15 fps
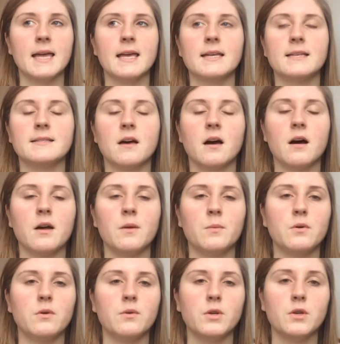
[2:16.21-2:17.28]
is I
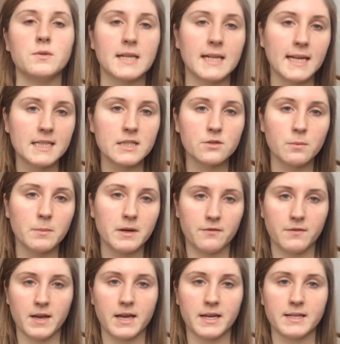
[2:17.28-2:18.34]
will use a cleanser on my
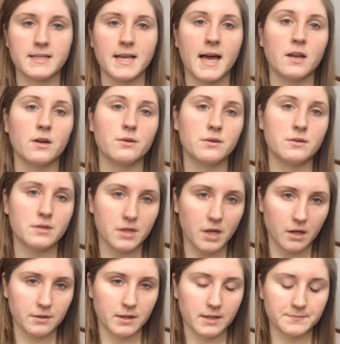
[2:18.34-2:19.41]
face and I'll use a
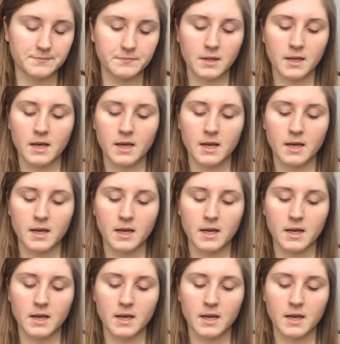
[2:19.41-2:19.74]
toner.